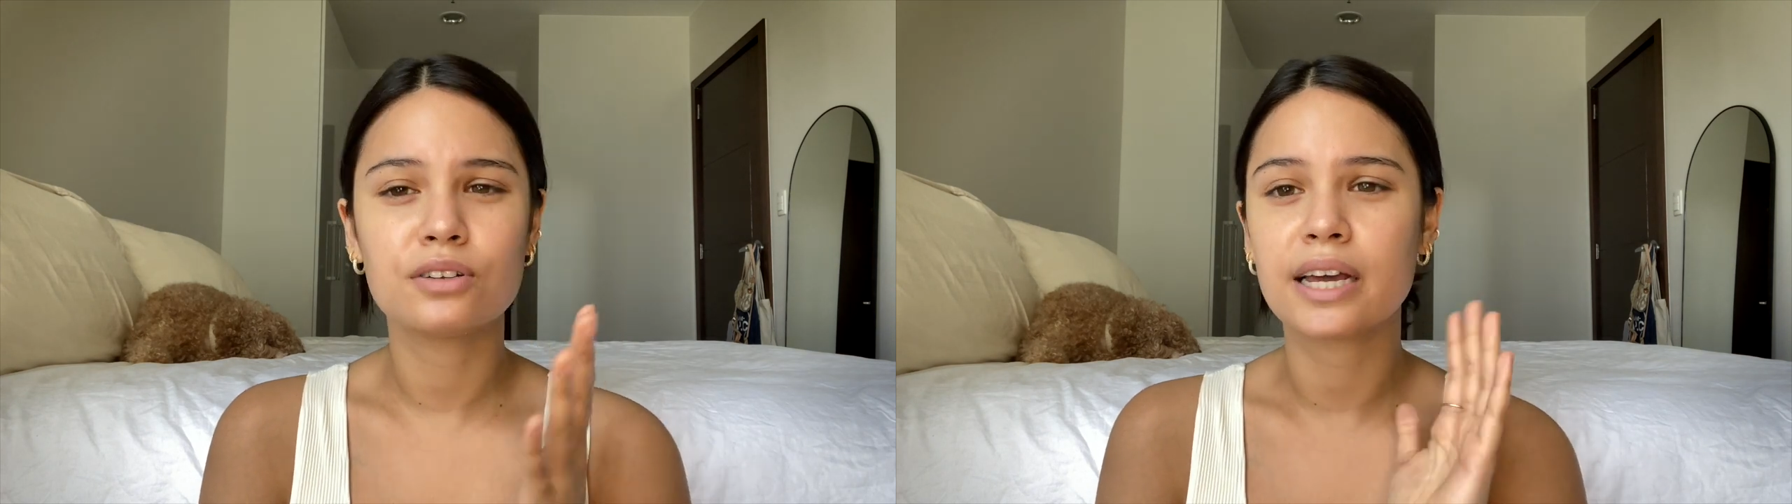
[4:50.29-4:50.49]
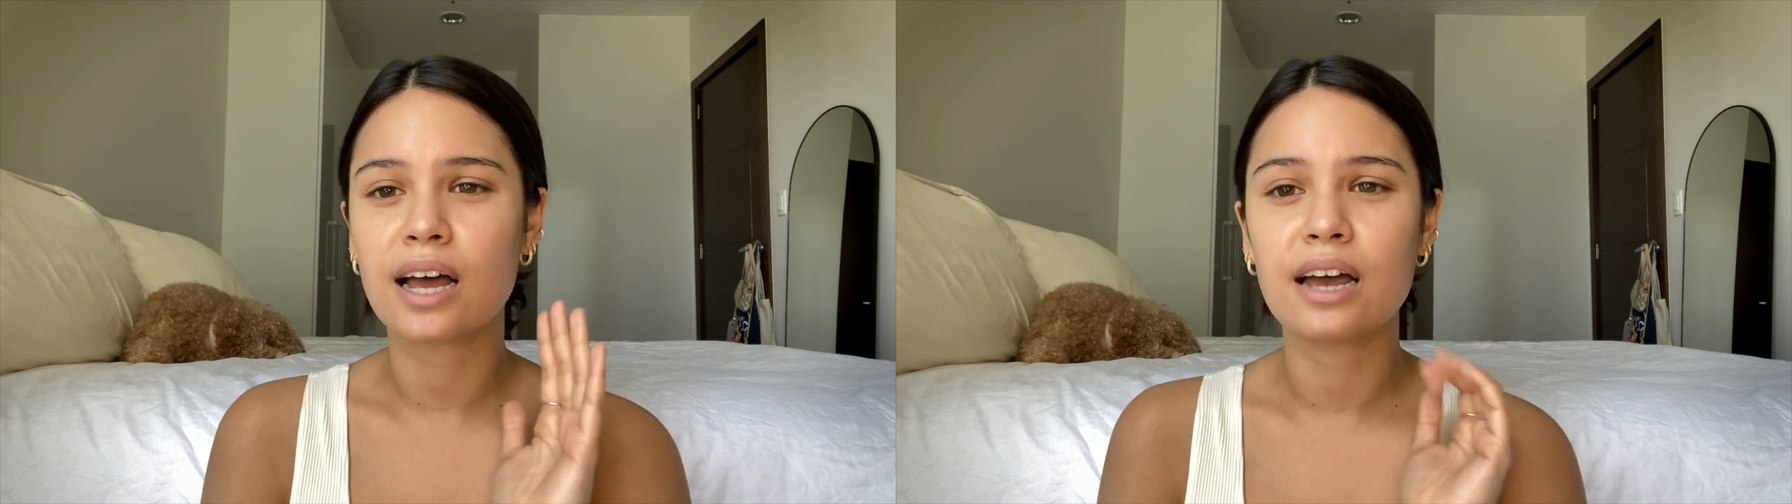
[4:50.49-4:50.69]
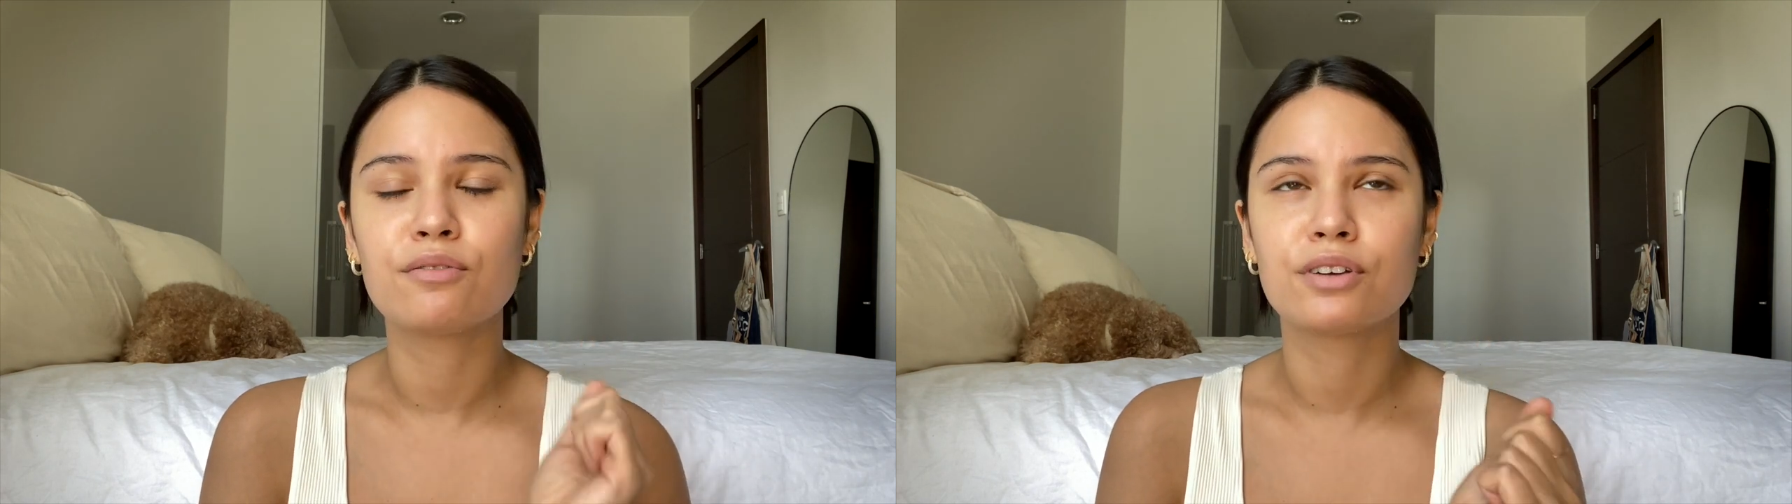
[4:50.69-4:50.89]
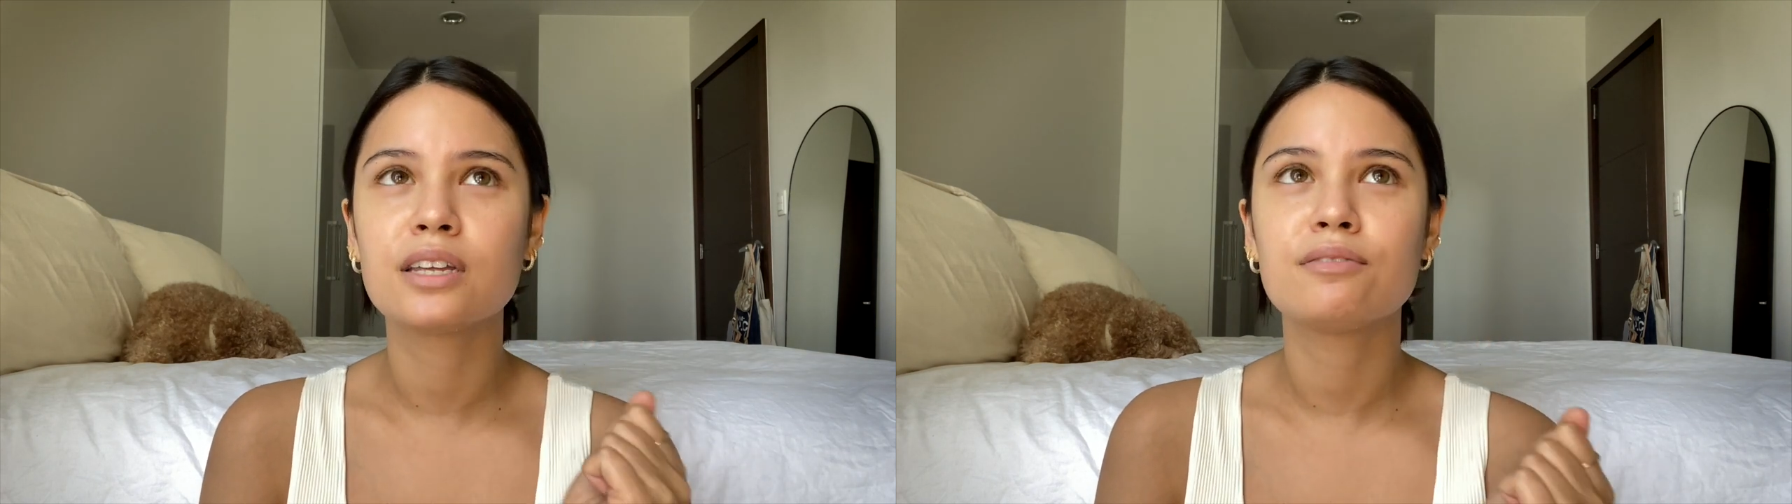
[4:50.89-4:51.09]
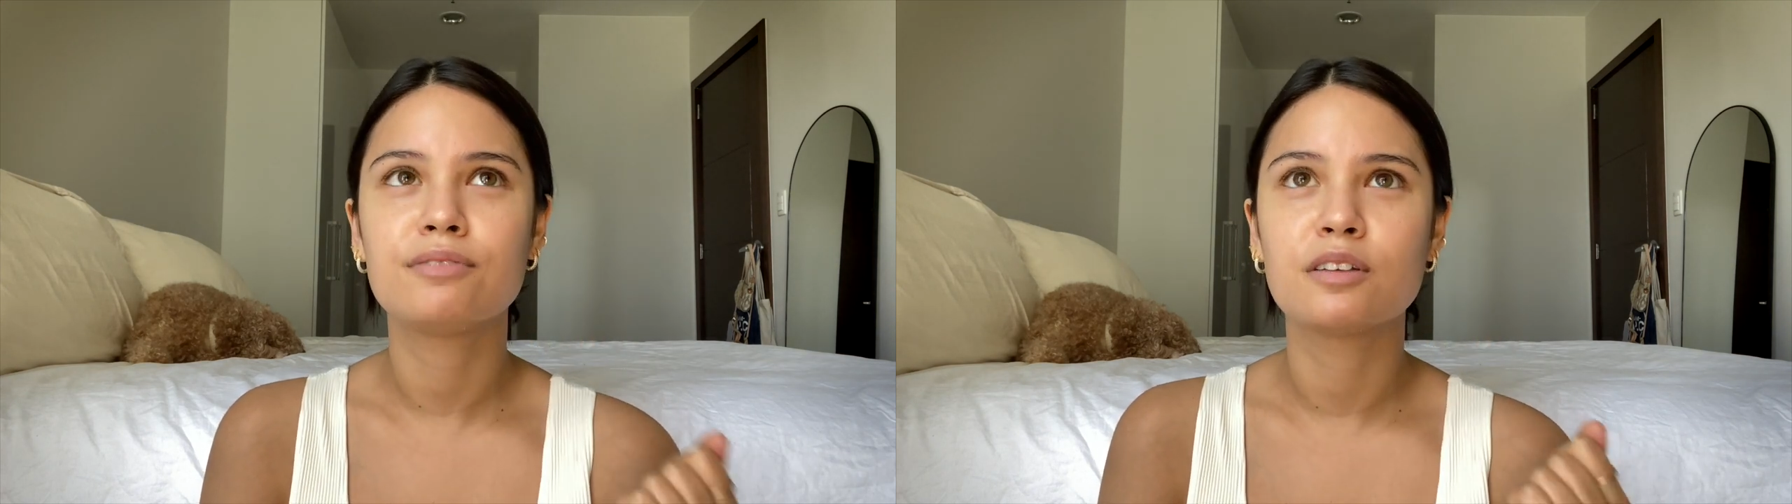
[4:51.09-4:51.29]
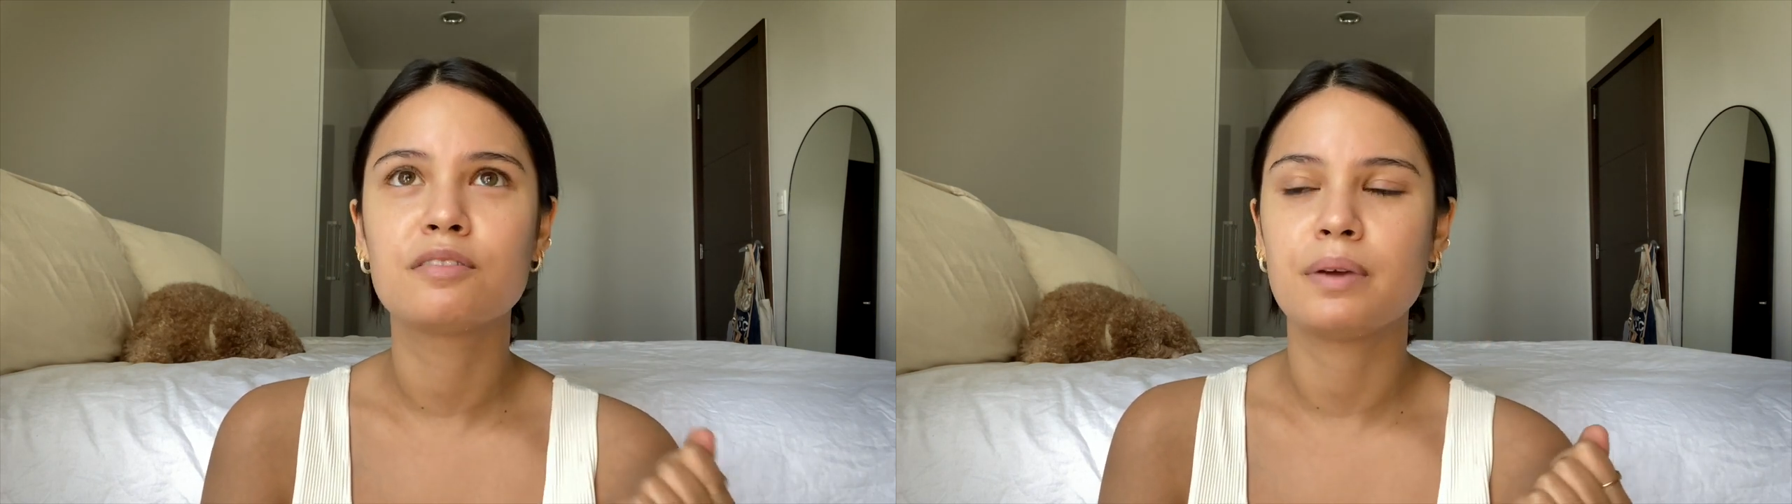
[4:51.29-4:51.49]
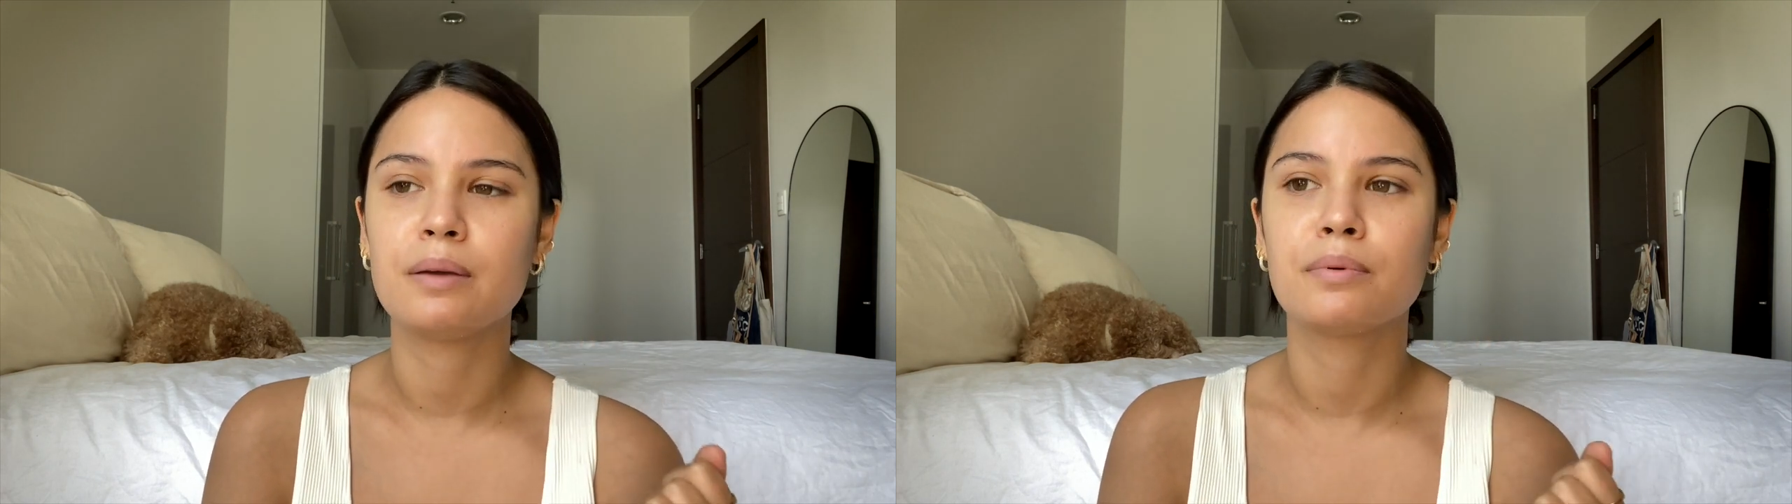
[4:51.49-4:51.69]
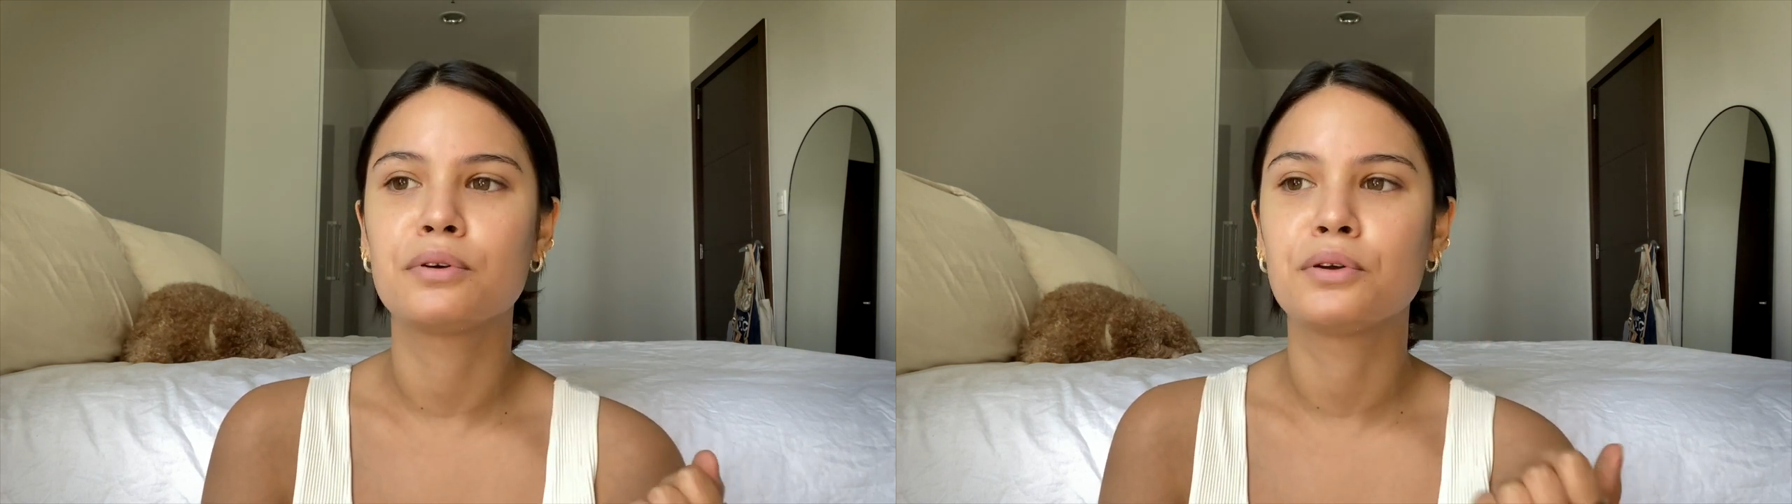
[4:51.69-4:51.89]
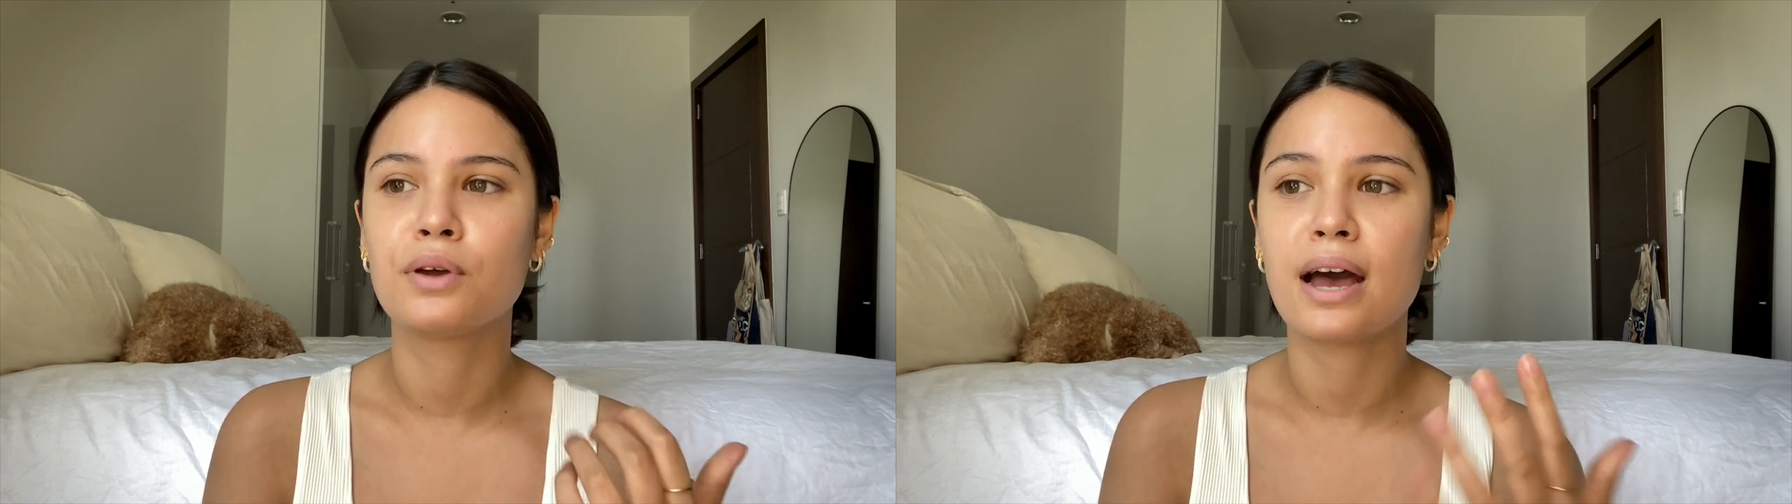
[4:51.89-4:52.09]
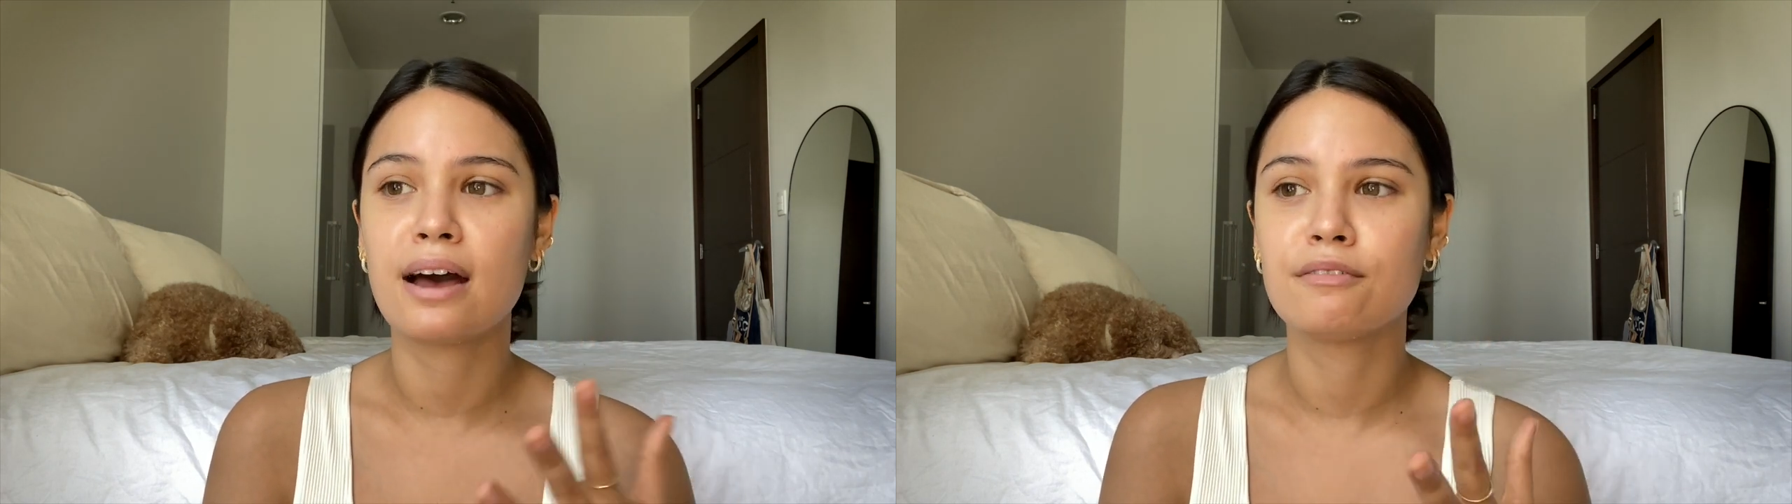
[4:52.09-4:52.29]
Like I really feel for people who
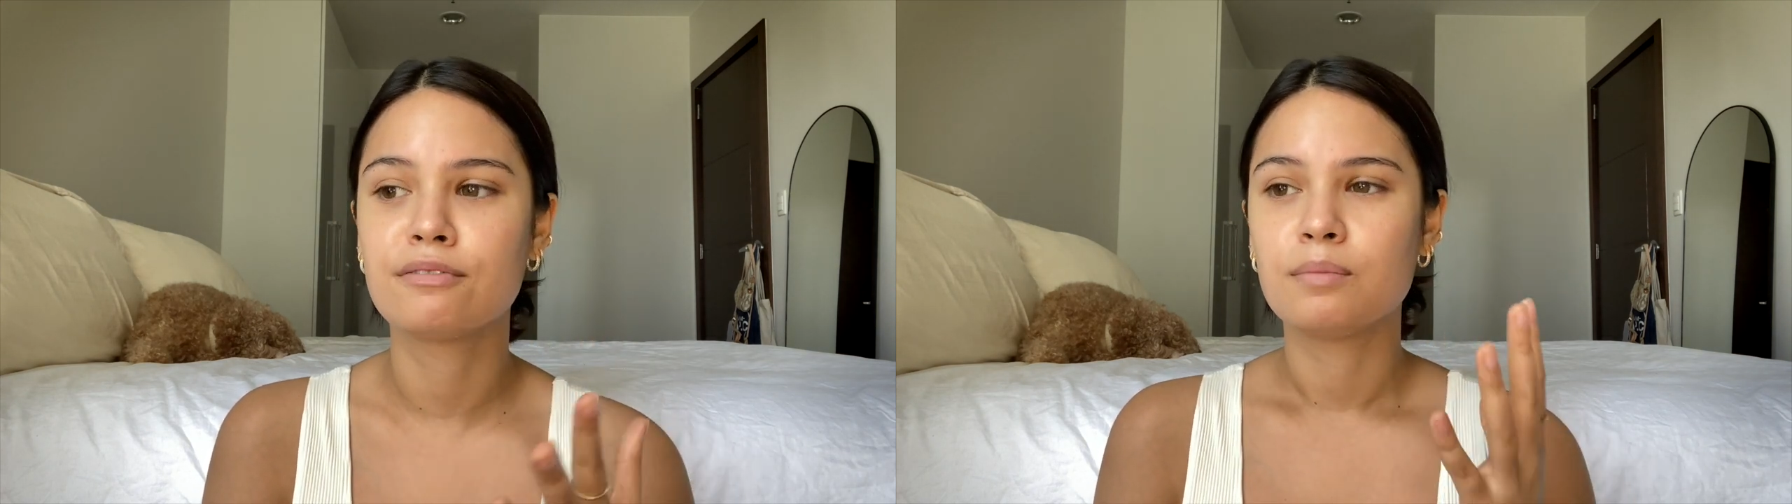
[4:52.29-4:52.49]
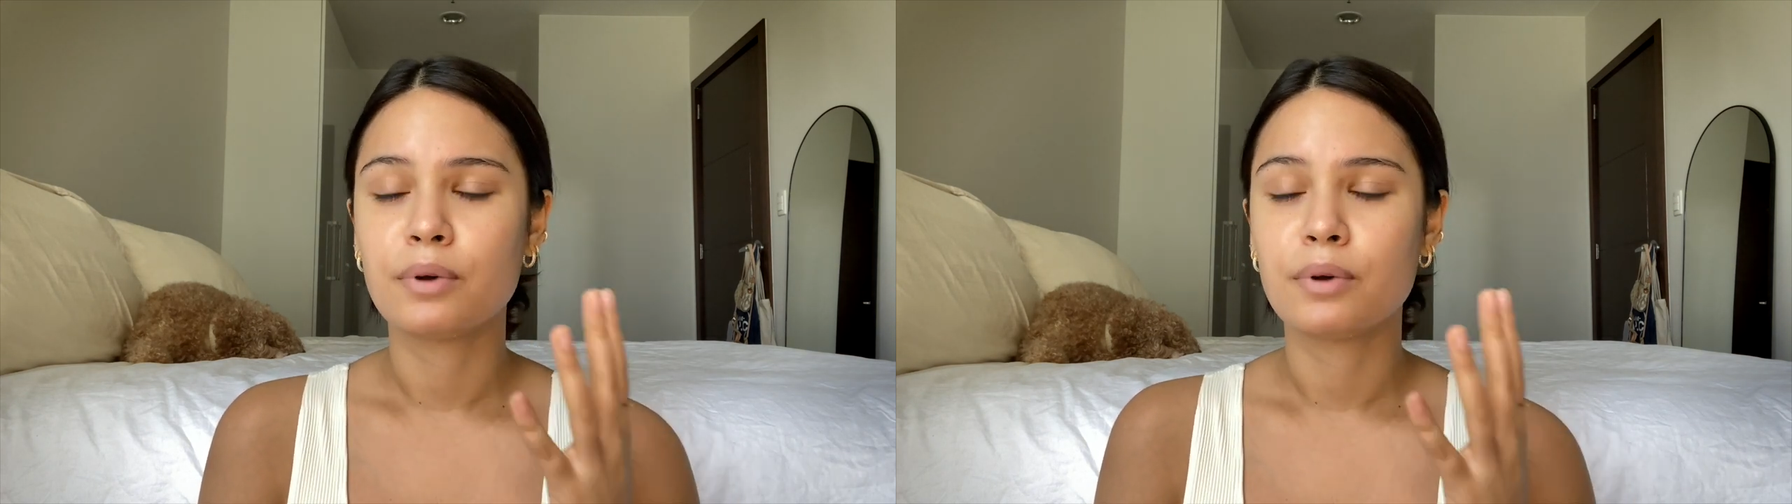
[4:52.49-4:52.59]
have